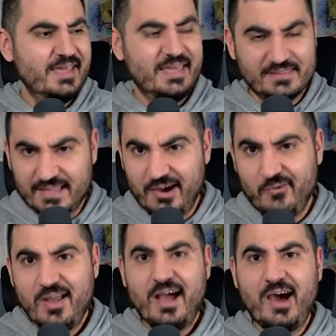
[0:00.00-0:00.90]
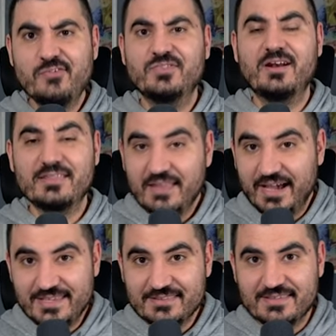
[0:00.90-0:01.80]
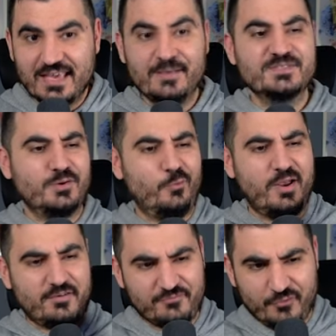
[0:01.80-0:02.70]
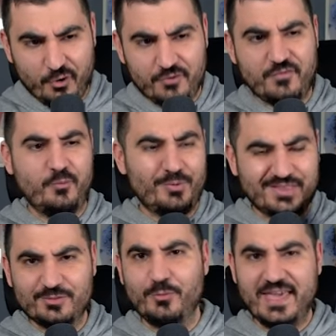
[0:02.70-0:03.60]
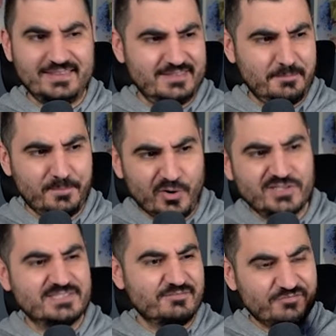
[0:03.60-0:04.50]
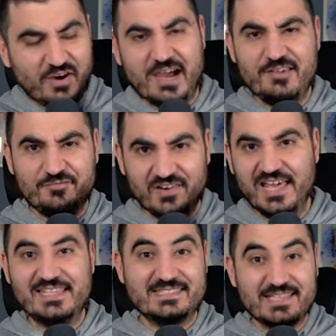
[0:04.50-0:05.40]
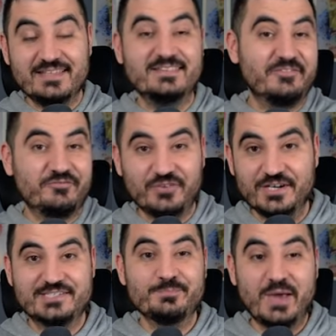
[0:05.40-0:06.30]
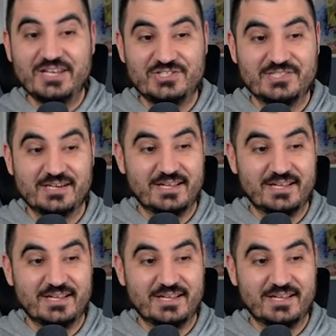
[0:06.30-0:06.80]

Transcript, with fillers: and now after nine games we're fourth with twenty points, five less than the first Manchester